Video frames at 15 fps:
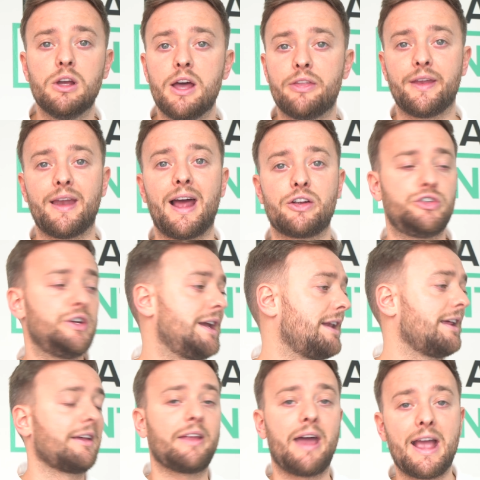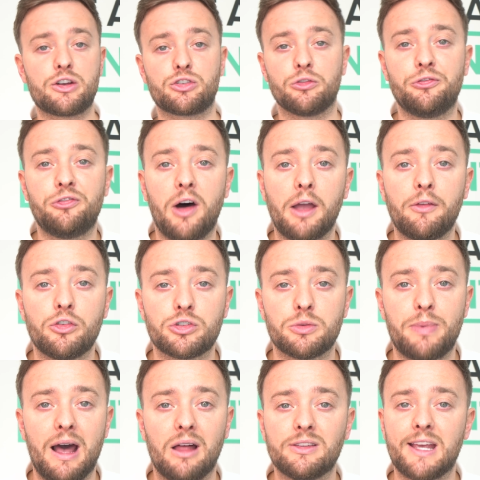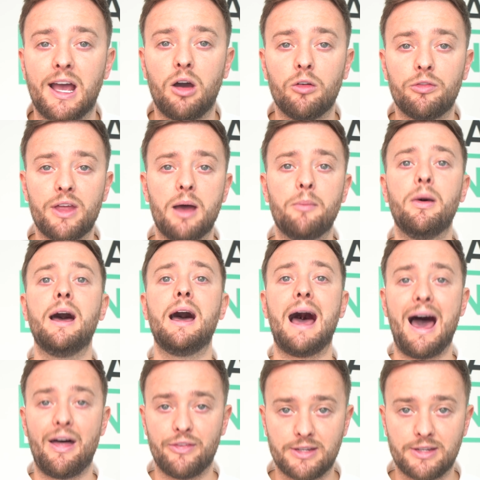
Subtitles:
than actually getting that extra £500 out of them at the